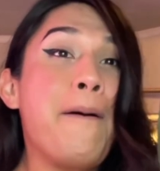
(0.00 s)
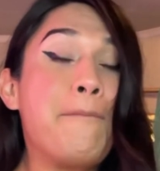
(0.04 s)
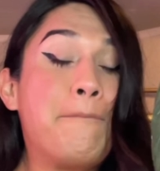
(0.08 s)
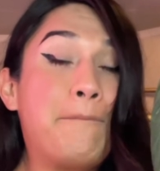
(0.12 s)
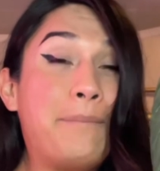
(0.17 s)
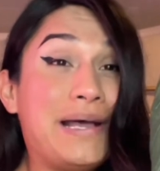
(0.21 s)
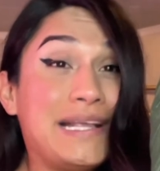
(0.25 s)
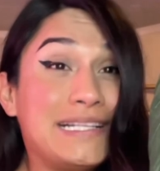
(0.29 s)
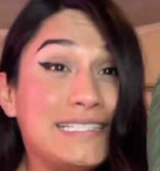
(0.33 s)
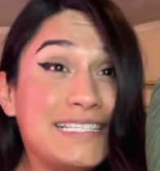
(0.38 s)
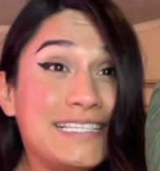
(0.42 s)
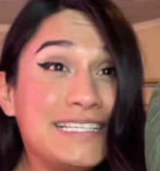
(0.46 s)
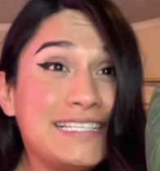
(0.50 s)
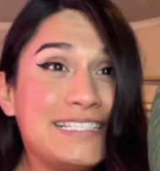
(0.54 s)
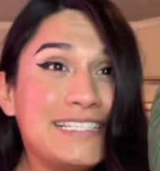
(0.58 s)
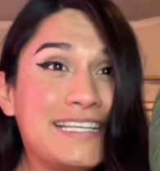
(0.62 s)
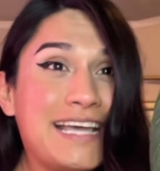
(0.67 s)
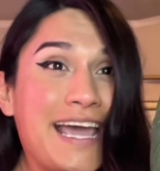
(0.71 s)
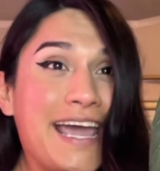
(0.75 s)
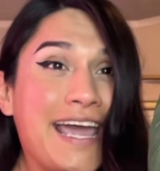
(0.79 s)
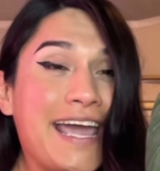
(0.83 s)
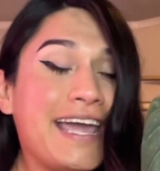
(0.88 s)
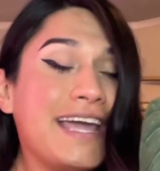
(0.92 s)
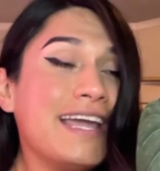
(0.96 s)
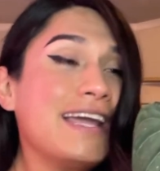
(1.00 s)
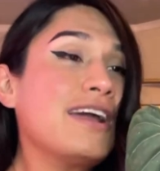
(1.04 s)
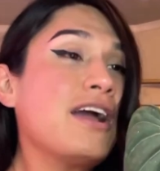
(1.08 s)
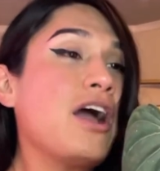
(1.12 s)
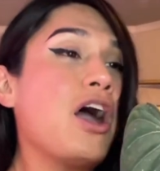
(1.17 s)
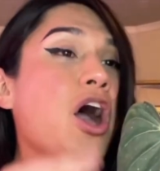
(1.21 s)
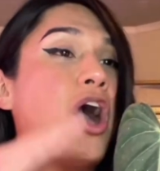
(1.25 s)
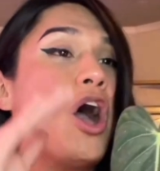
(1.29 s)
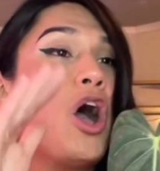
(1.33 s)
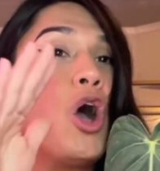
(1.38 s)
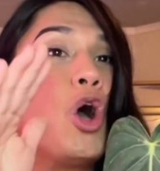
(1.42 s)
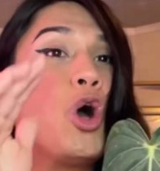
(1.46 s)
But today,
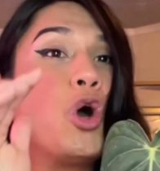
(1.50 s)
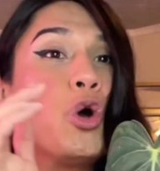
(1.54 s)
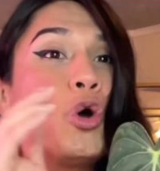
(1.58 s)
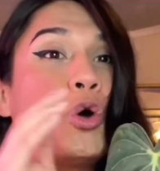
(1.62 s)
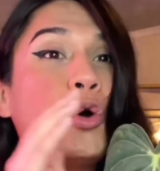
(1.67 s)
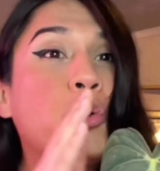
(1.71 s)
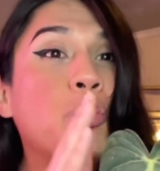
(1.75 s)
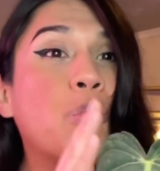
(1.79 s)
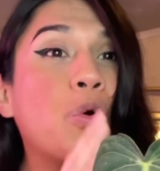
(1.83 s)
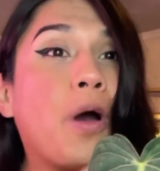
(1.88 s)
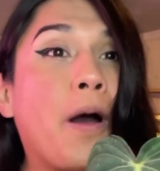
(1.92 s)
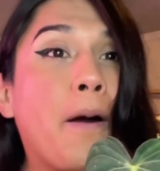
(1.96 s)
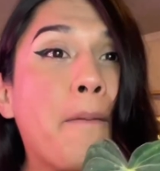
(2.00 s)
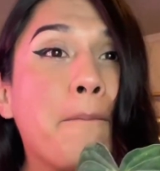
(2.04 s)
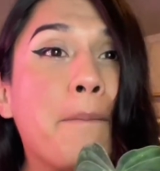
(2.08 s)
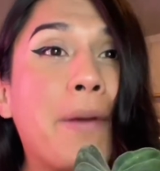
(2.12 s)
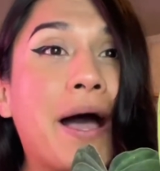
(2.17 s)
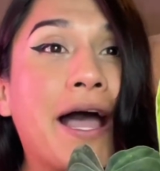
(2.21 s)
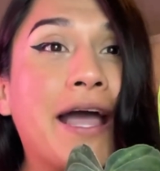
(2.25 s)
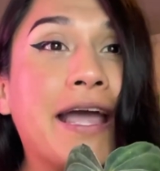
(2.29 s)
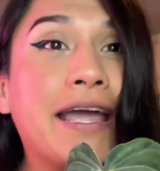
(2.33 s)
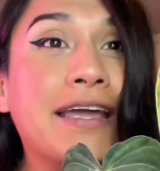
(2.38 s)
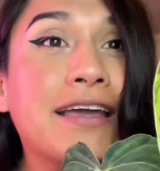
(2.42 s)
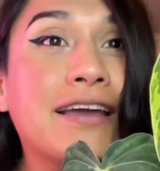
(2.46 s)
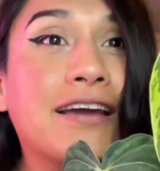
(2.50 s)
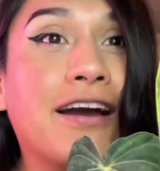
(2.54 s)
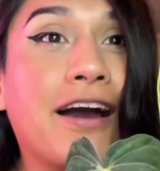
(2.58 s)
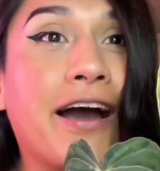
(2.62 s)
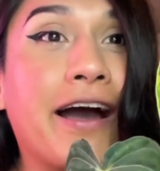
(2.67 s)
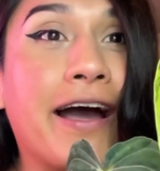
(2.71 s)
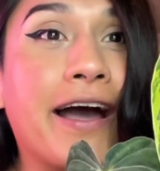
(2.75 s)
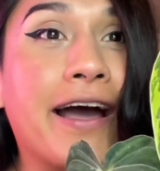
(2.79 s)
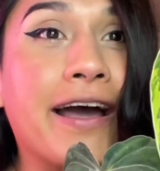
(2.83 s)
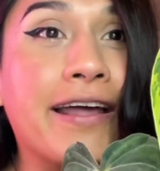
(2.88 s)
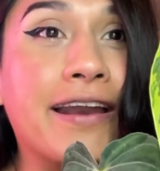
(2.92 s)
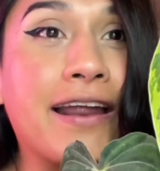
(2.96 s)
oh my
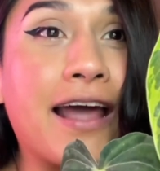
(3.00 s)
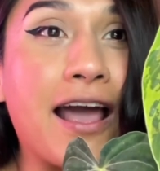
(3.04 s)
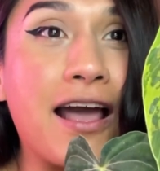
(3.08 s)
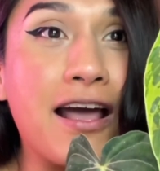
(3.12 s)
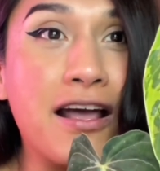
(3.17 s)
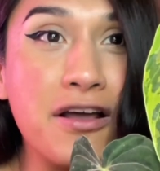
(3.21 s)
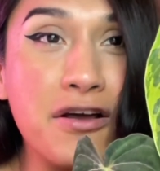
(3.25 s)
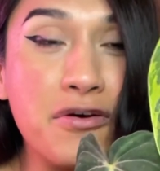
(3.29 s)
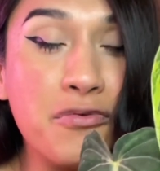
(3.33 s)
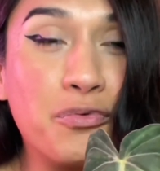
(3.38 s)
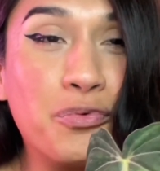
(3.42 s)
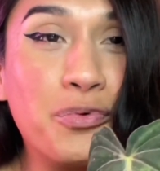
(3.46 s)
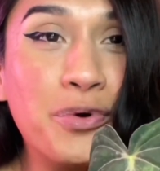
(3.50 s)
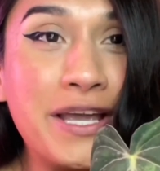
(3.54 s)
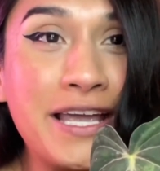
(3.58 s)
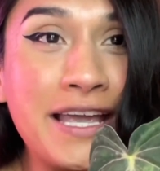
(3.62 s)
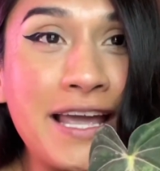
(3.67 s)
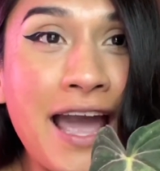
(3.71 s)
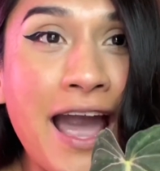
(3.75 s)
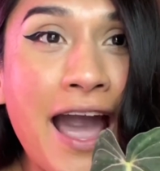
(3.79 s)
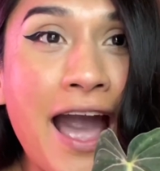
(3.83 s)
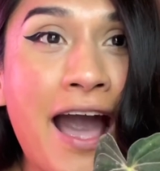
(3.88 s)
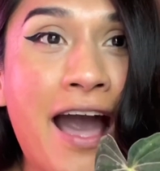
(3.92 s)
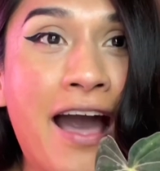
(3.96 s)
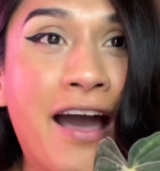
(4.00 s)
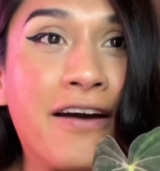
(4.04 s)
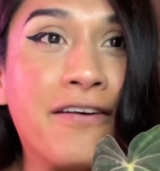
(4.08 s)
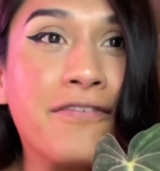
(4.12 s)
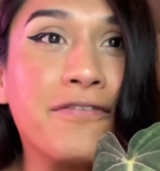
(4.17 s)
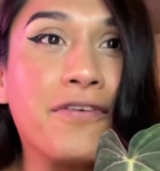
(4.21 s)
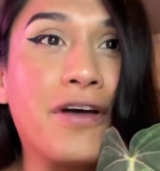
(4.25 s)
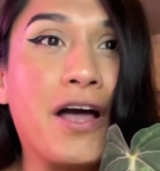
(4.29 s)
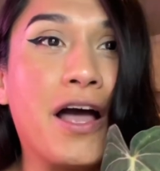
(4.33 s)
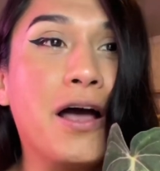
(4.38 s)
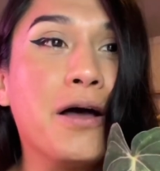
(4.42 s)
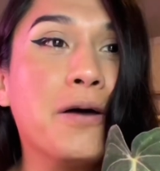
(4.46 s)
god, we have
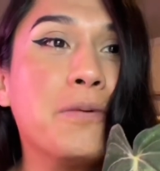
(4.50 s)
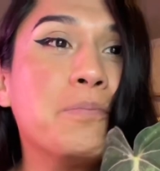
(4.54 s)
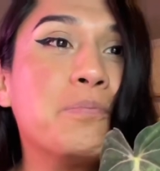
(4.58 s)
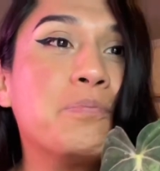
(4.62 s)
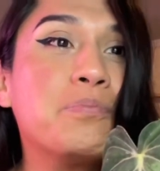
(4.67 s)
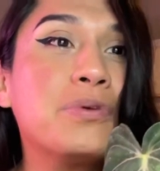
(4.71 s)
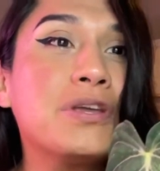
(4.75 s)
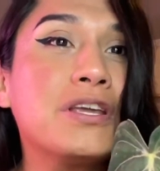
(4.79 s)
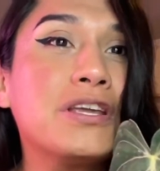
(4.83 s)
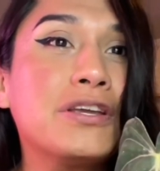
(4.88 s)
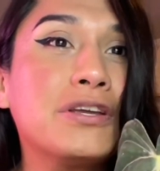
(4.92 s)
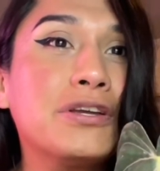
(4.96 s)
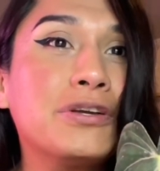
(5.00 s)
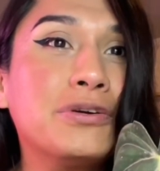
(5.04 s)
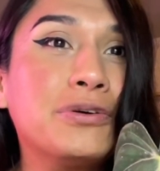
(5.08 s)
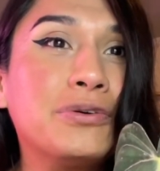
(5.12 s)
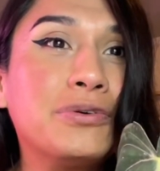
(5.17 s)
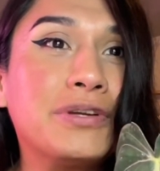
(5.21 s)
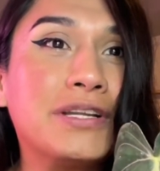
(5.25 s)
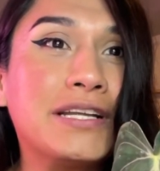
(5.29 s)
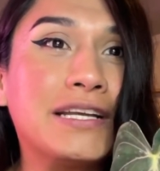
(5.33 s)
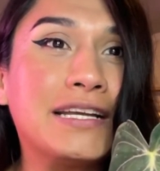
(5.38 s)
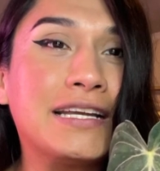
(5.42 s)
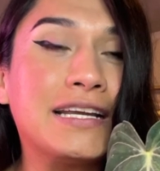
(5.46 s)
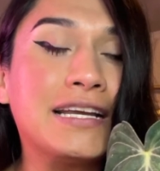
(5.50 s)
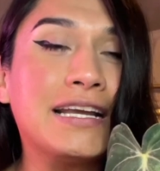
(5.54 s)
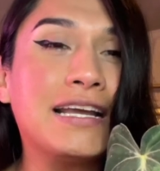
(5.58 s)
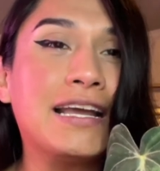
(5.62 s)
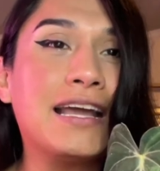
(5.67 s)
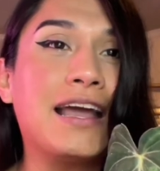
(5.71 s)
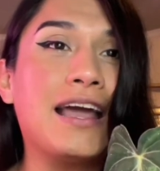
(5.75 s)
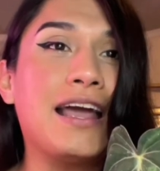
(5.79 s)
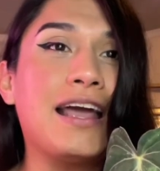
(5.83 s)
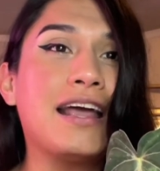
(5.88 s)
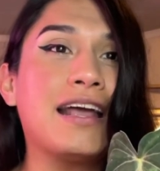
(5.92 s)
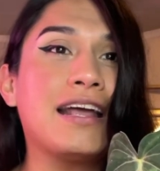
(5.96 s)
a beauty,
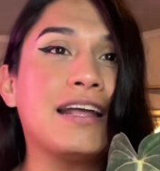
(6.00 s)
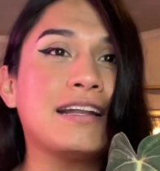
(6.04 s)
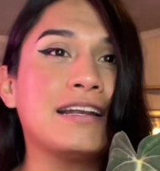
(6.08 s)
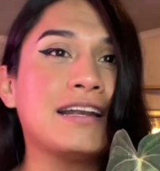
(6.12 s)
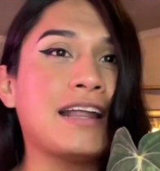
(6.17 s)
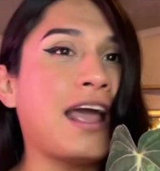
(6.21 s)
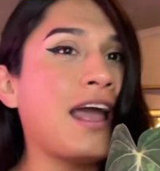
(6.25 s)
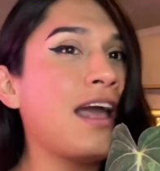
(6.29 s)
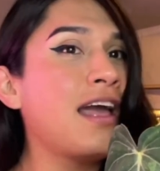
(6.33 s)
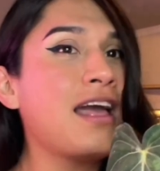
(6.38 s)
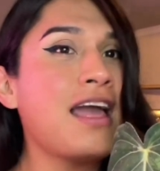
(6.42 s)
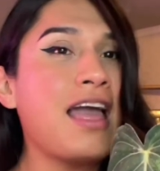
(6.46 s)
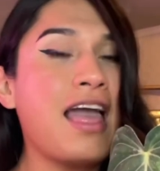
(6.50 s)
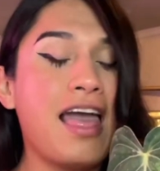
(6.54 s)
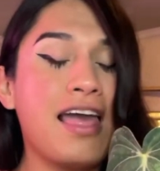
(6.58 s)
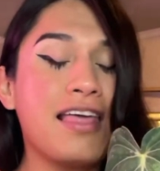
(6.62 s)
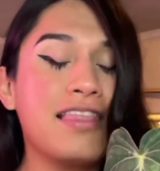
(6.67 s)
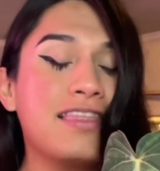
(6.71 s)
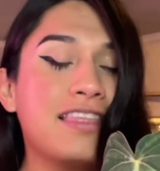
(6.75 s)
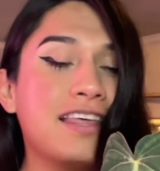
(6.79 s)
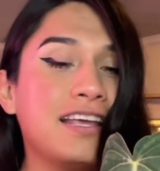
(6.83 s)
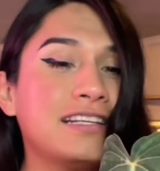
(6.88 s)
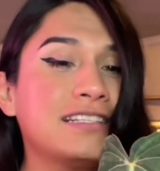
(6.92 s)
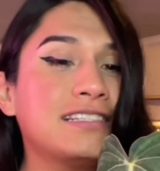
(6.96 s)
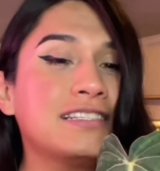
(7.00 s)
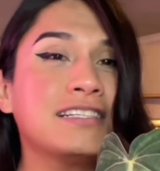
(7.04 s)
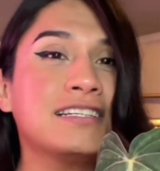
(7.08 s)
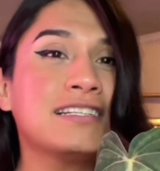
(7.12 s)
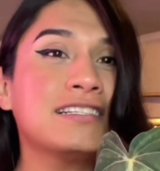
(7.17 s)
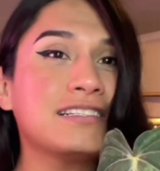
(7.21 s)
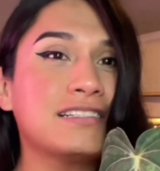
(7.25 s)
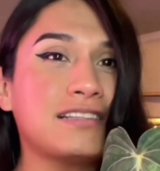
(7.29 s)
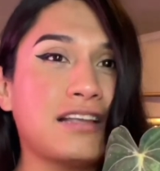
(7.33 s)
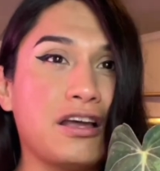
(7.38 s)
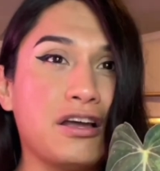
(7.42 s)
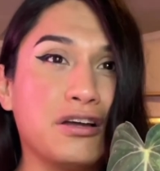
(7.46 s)
and this
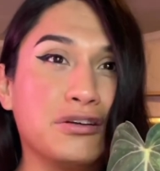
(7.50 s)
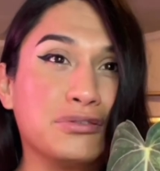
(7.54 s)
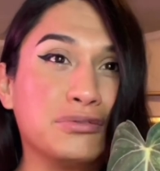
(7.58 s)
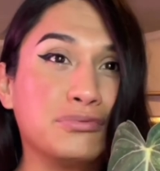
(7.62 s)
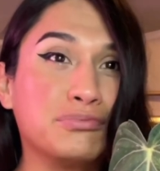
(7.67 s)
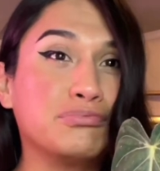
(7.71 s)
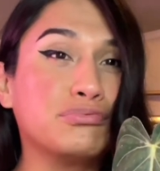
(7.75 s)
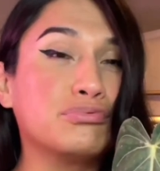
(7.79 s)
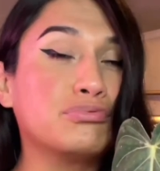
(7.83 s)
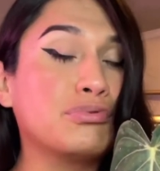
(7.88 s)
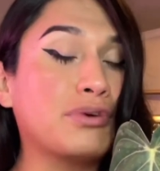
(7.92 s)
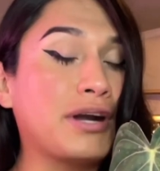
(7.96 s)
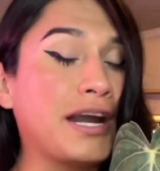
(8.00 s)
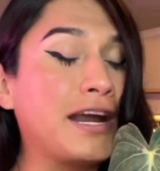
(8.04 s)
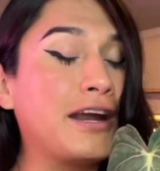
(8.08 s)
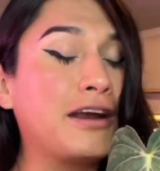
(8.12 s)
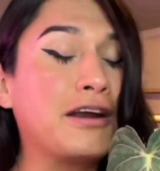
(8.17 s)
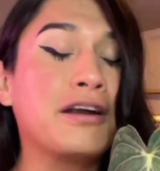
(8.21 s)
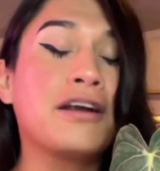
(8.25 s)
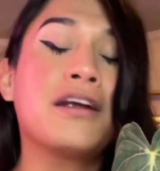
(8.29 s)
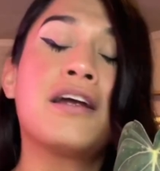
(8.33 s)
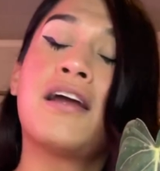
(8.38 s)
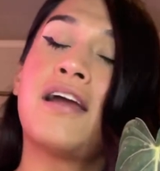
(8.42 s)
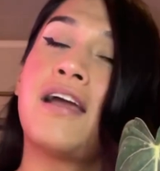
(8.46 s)
is a rare